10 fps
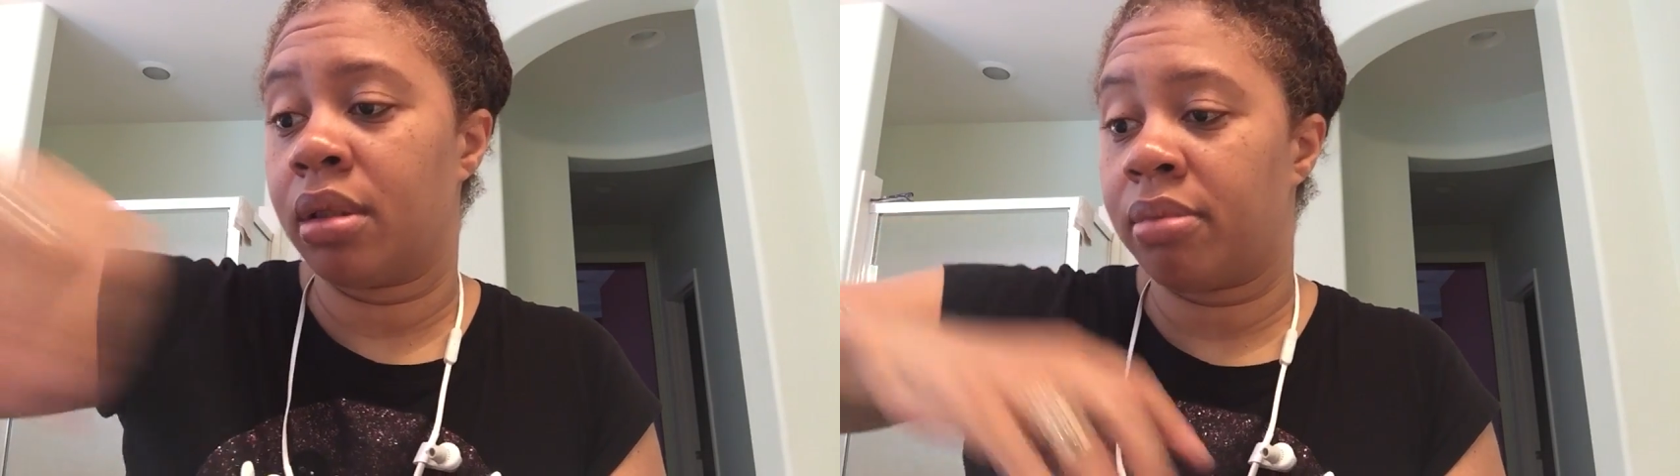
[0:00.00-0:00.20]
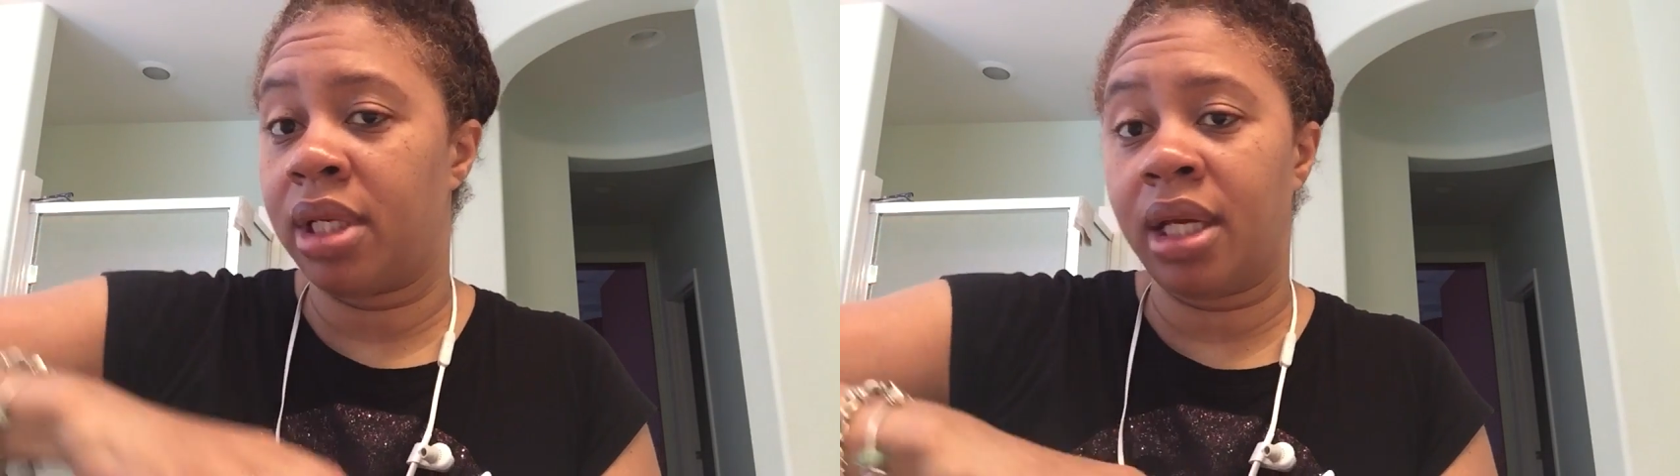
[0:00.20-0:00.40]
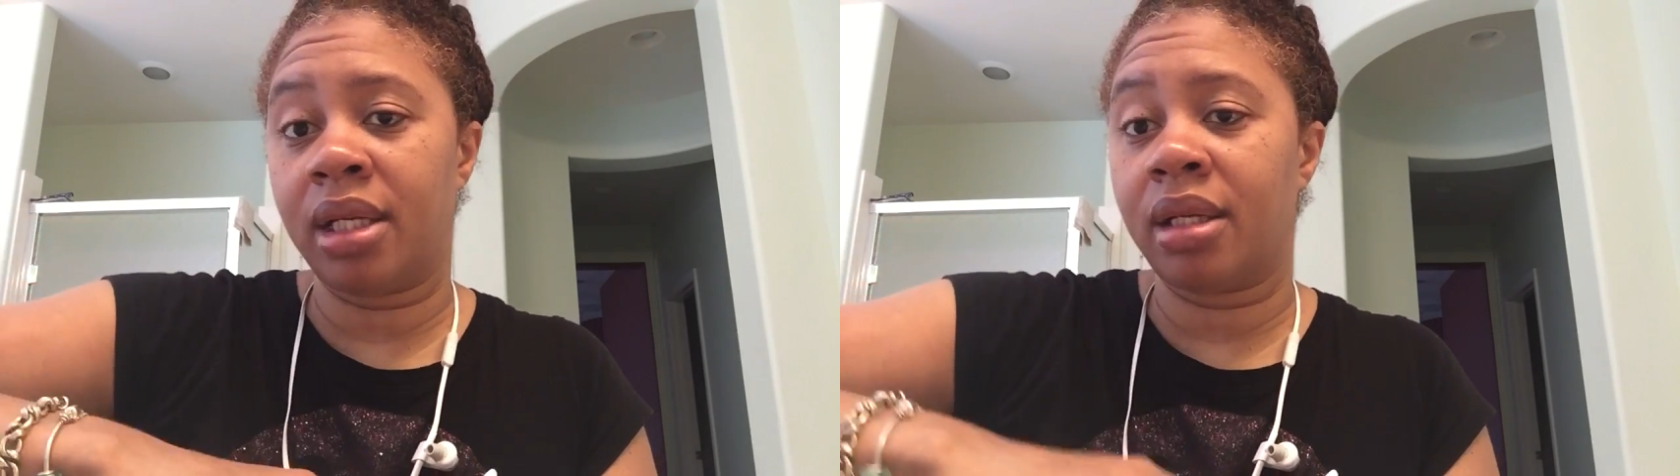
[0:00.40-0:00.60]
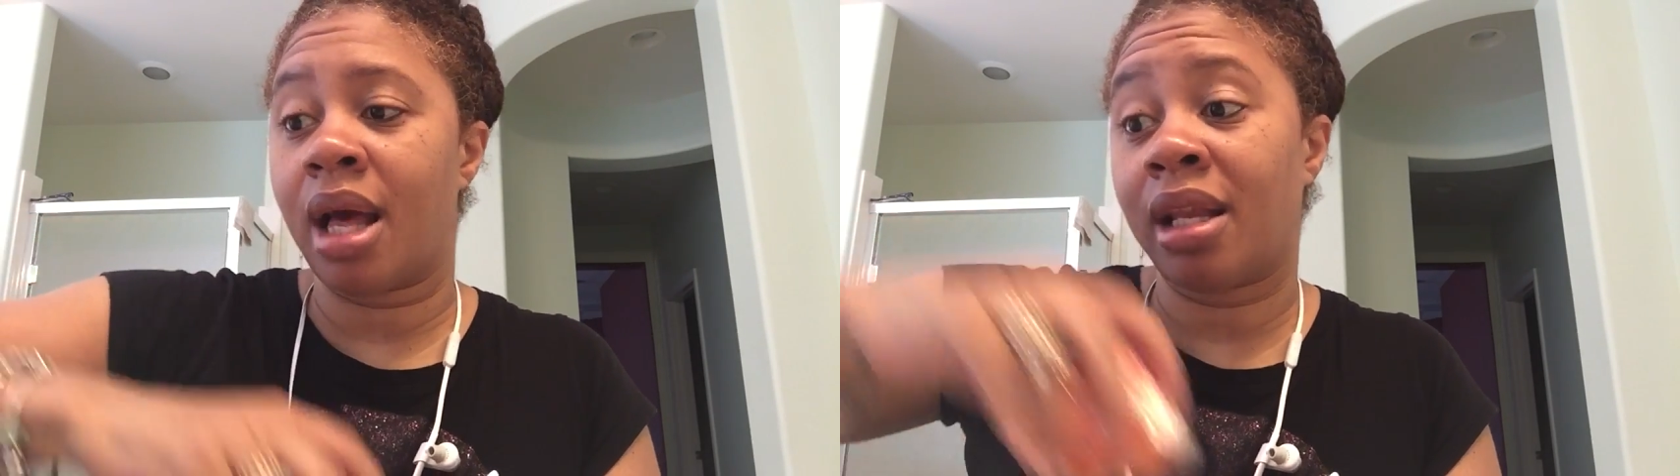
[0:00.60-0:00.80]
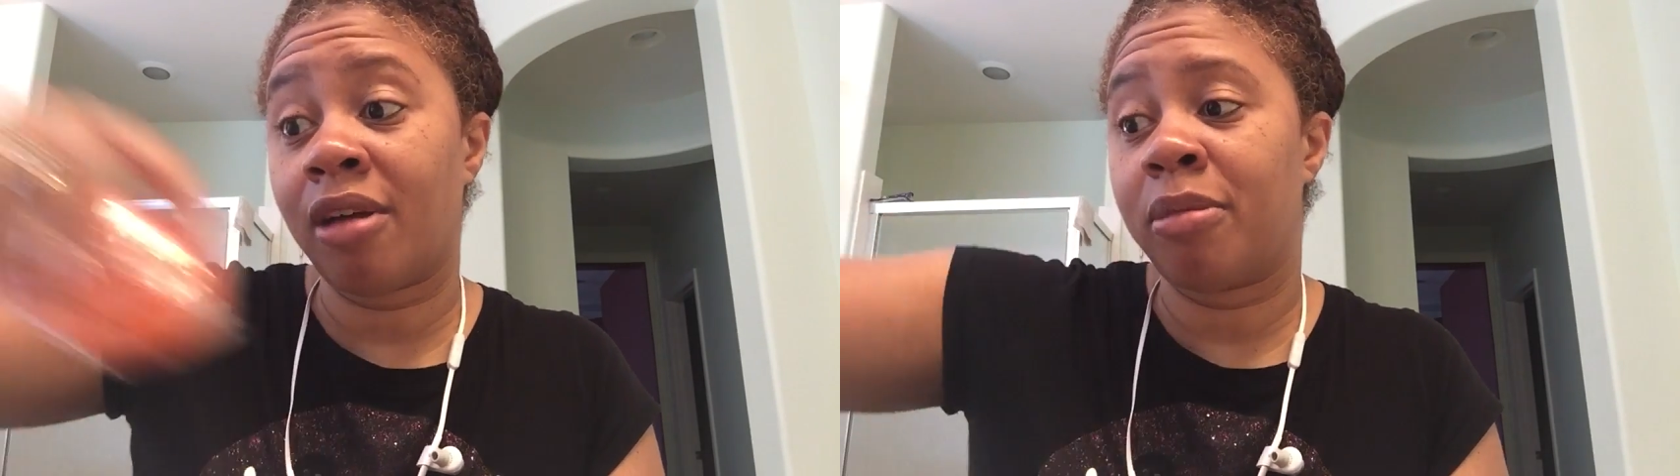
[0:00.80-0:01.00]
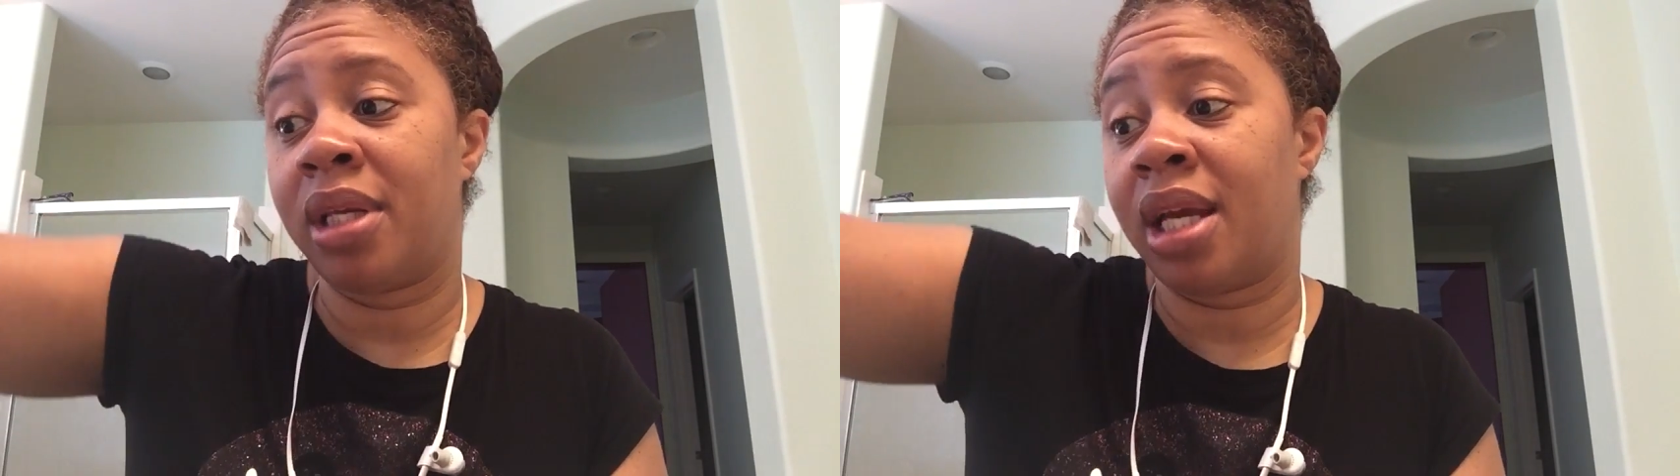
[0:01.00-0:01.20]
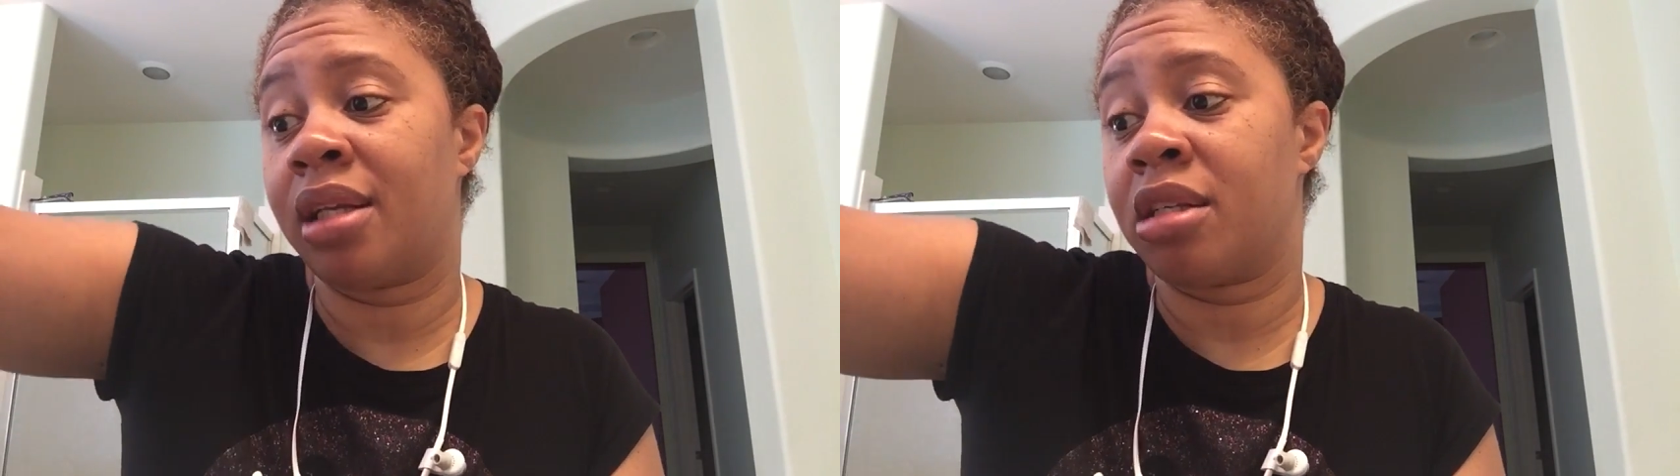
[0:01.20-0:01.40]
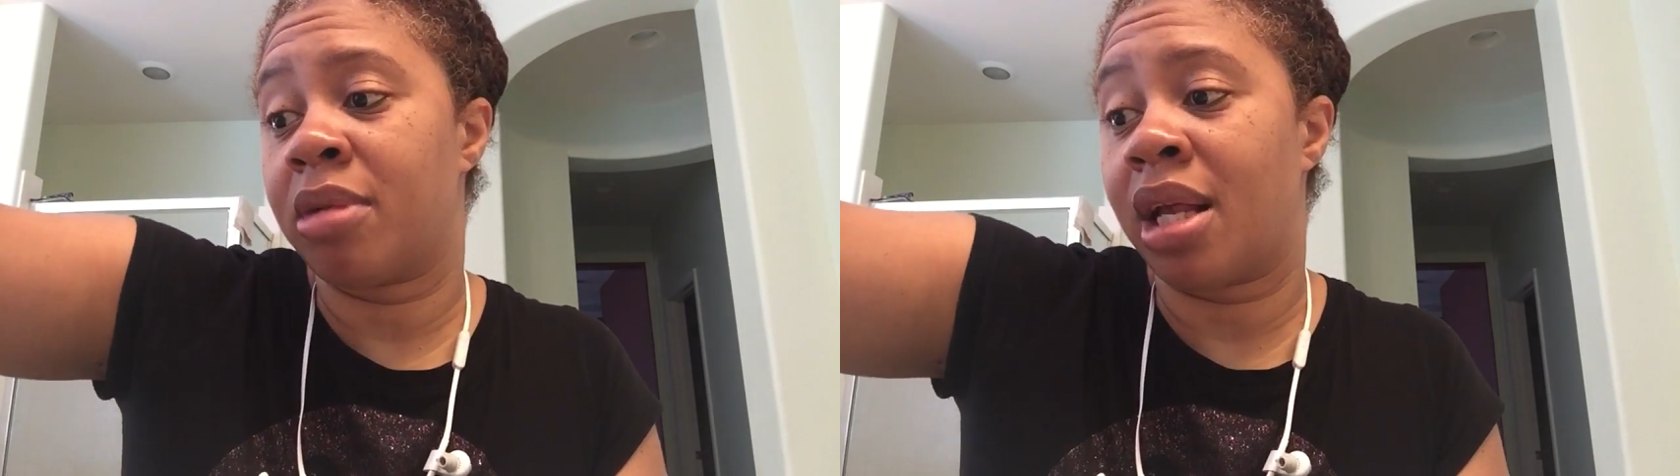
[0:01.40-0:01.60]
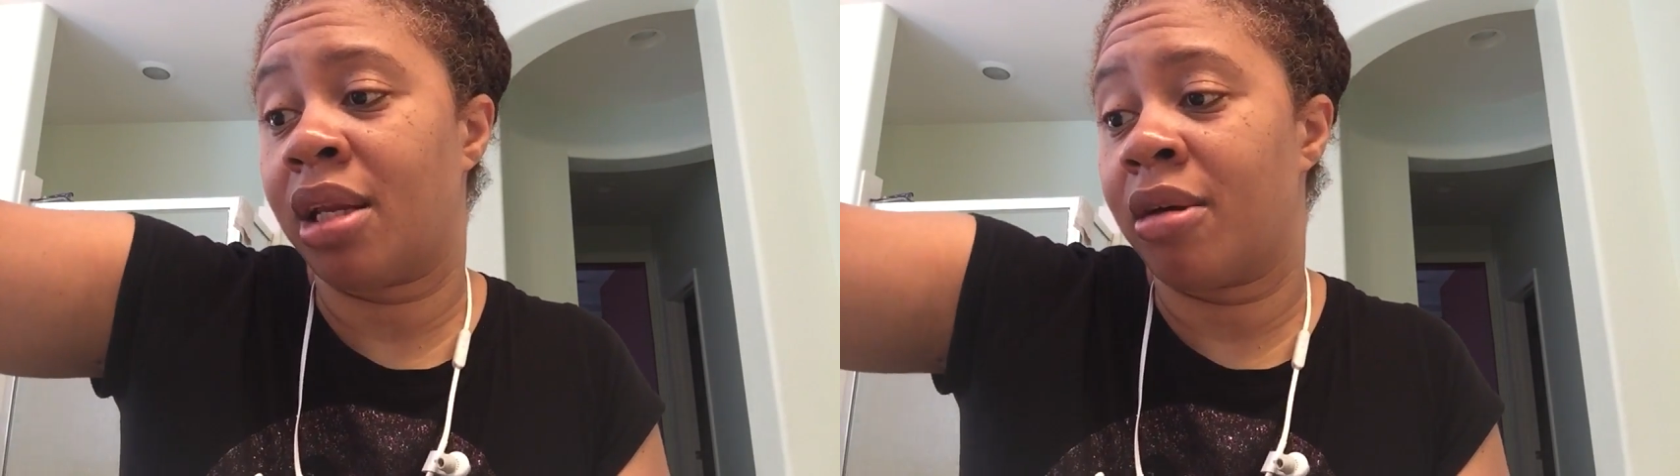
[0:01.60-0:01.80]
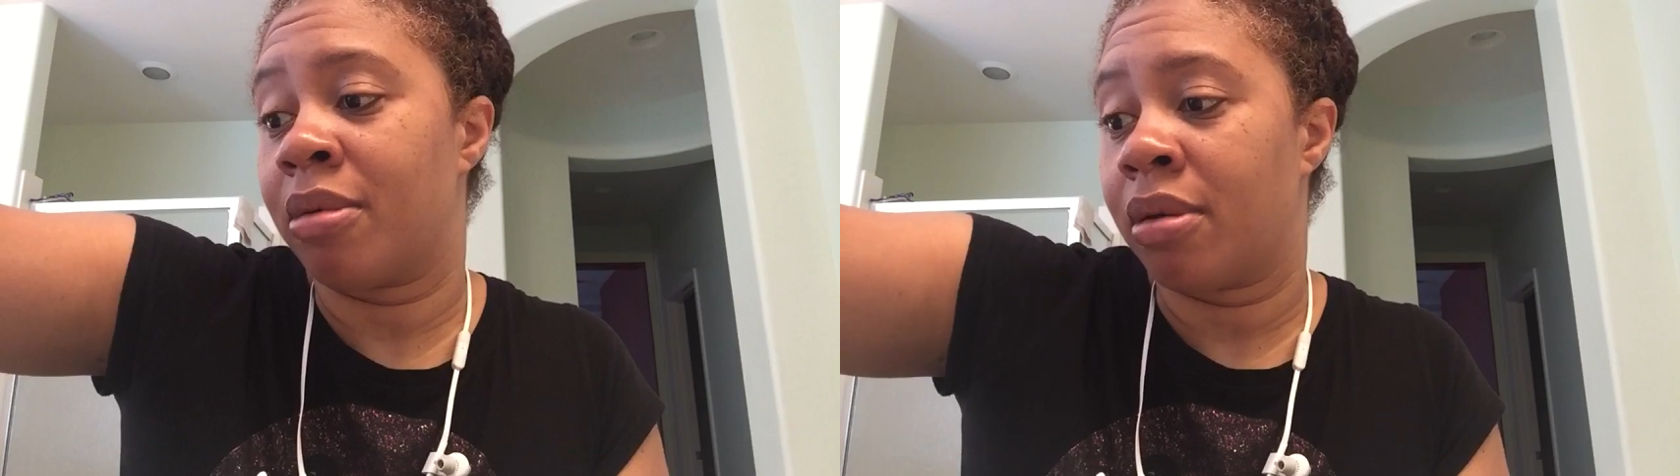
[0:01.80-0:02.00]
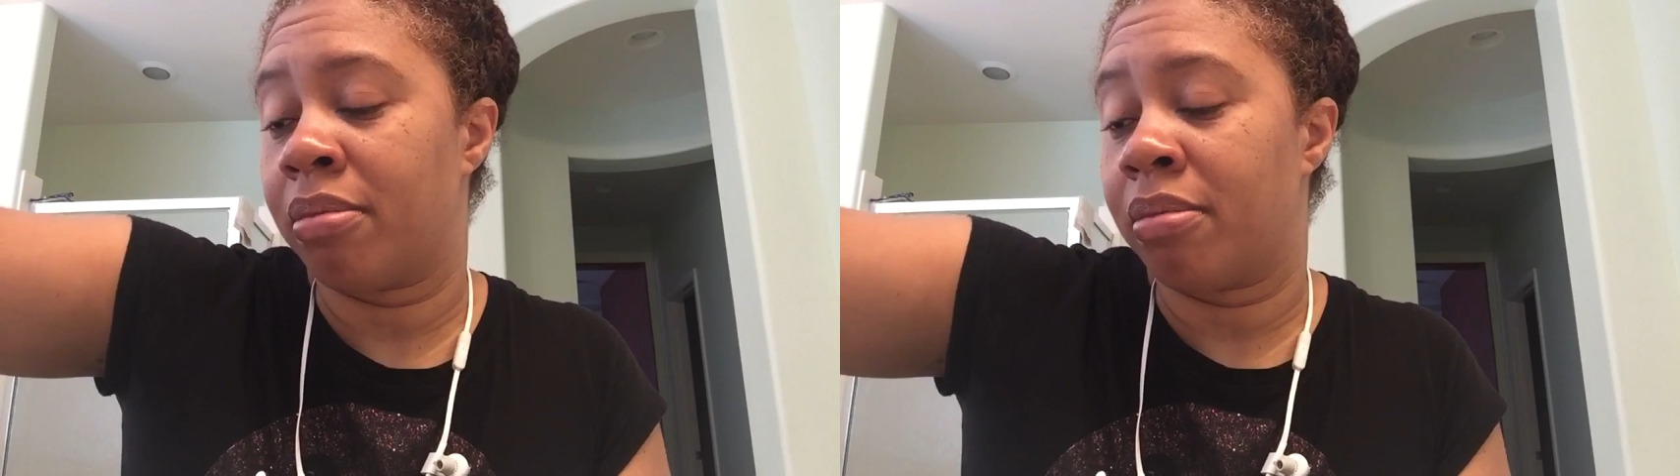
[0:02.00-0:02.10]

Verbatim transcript: Banana. I love bananas and I love